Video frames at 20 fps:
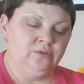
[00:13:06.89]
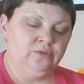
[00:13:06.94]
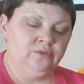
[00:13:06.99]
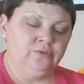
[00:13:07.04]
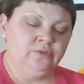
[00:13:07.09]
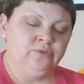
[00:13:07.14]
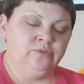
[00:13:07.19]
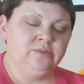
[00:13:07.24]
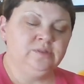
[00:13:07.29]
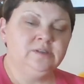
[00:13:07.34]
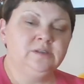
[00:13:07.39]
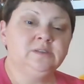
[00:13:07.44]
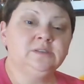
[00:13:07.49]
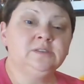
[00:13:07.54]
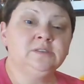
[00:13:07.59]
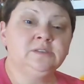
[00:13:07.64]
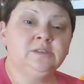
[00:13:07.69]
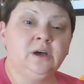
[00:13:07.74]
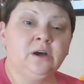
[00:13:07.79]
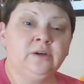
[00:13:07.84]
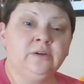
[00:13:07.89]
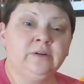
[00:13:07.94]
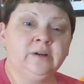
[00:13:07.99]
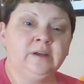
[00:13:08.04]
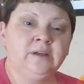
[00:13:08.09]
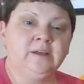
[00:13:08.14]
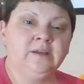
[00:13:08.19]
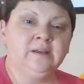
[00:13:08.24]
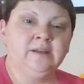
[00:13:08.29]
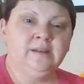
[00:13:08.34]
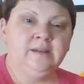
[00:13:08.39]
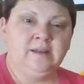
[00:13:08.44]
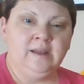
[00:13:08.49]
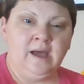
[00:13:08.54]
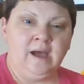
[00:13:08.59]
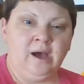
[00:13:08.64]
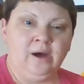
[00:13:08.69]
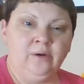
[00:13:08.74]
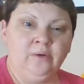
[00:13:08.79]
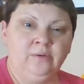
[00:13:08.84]
Who's Sorry
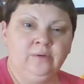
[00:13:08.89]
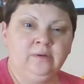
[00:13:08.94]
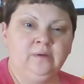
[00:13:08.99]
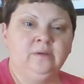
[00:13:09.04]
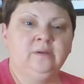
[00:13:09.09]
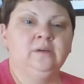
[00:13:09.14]
Now?